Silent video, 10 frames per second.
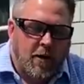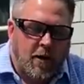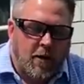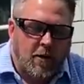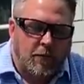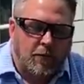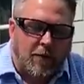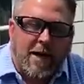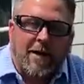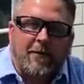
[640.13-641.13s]
uh,
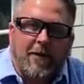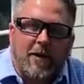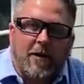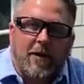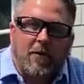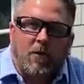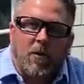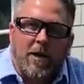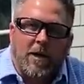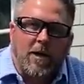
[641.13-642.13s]
plants that, that
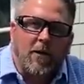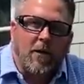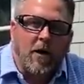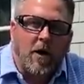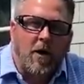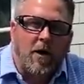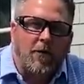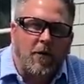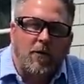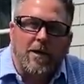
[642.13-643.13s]
really
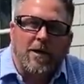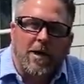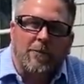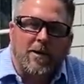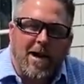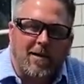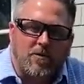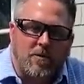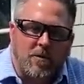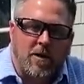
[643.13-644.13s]
don't need to keep a
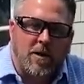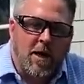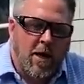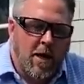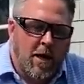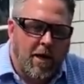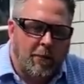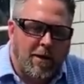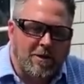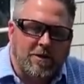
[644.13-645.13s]
natural look and
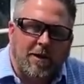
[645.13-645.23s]
might just